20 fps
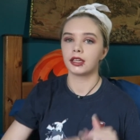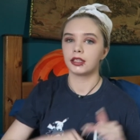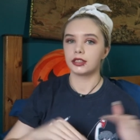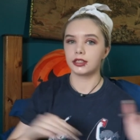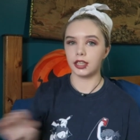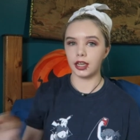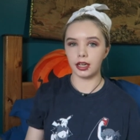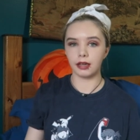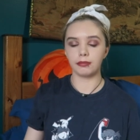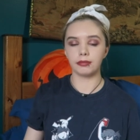
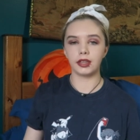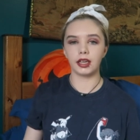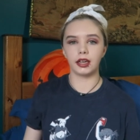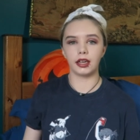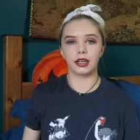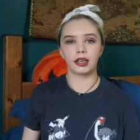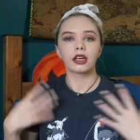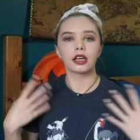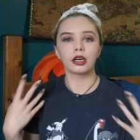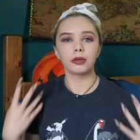Same
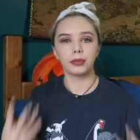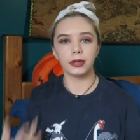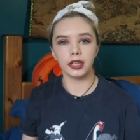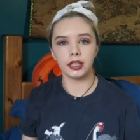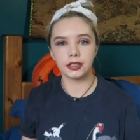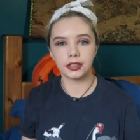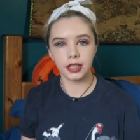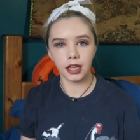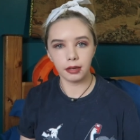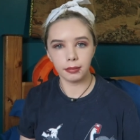thing. Can you
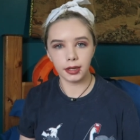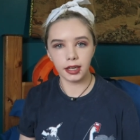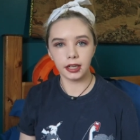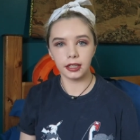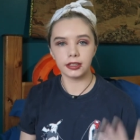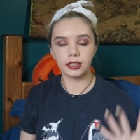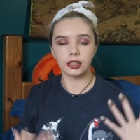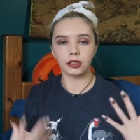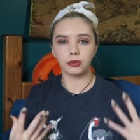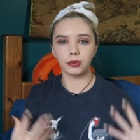please come
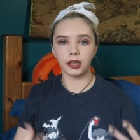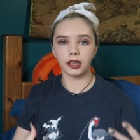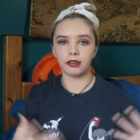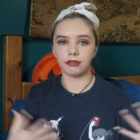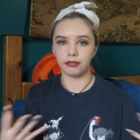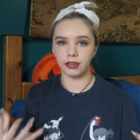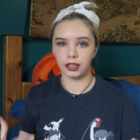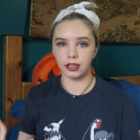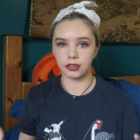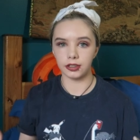in so we
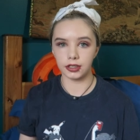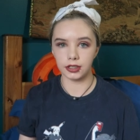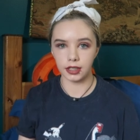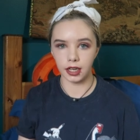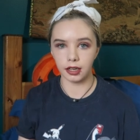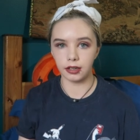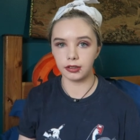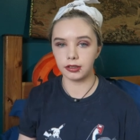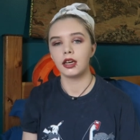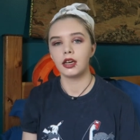can figure this
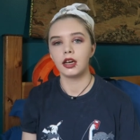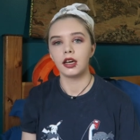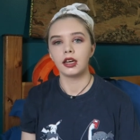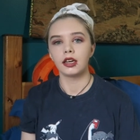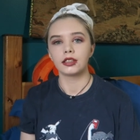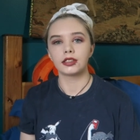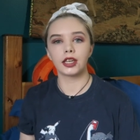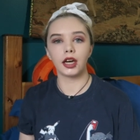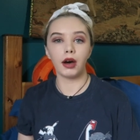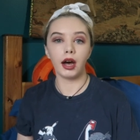out?
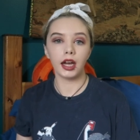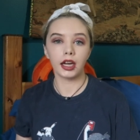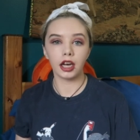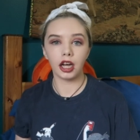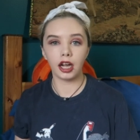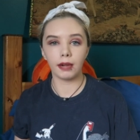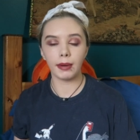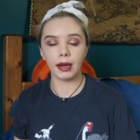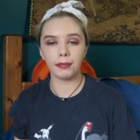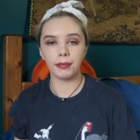So I
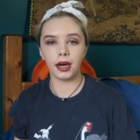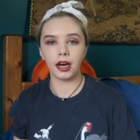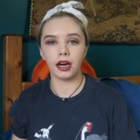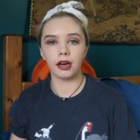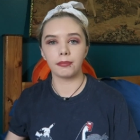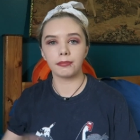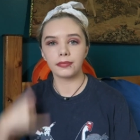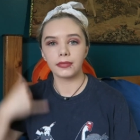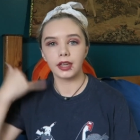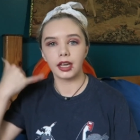call my
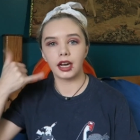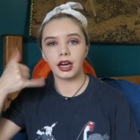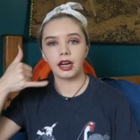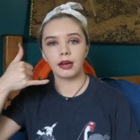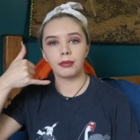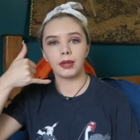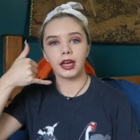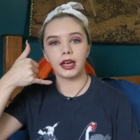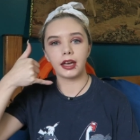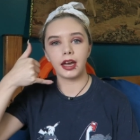mom and
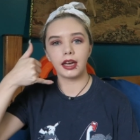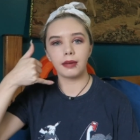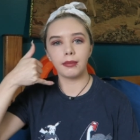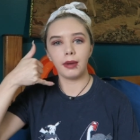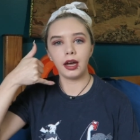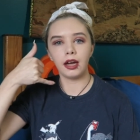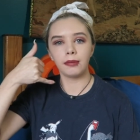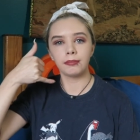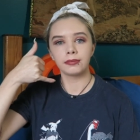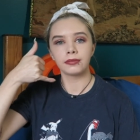I'm like, hey
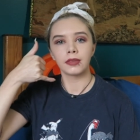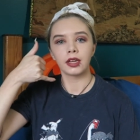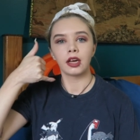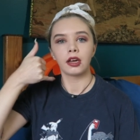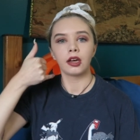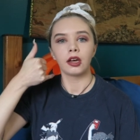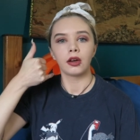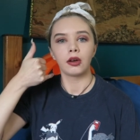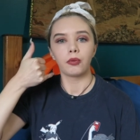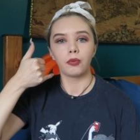mom,
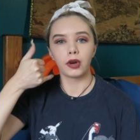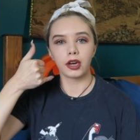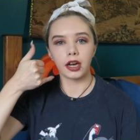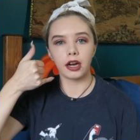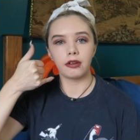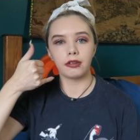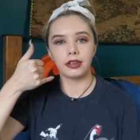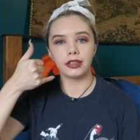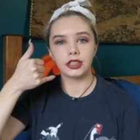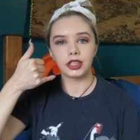we're
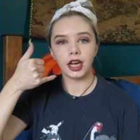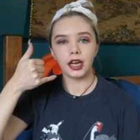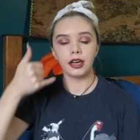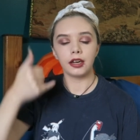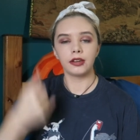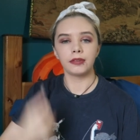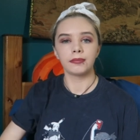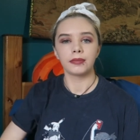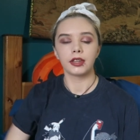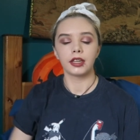going to
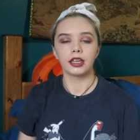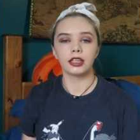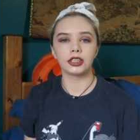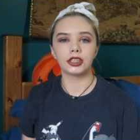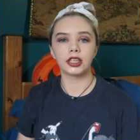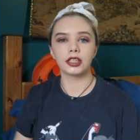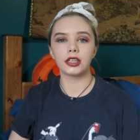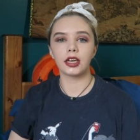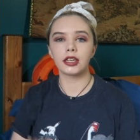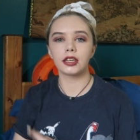jail. And
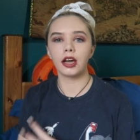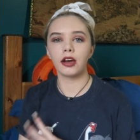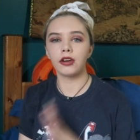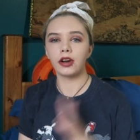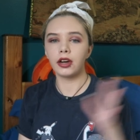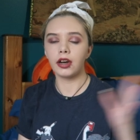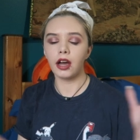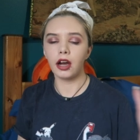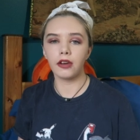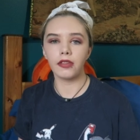she's like,
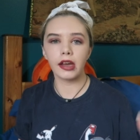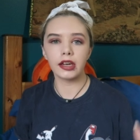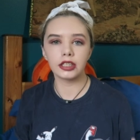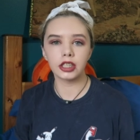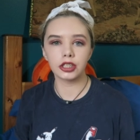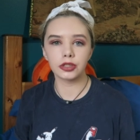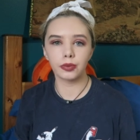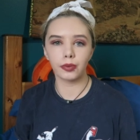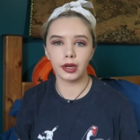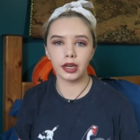no, they
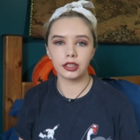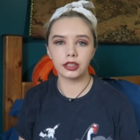just want to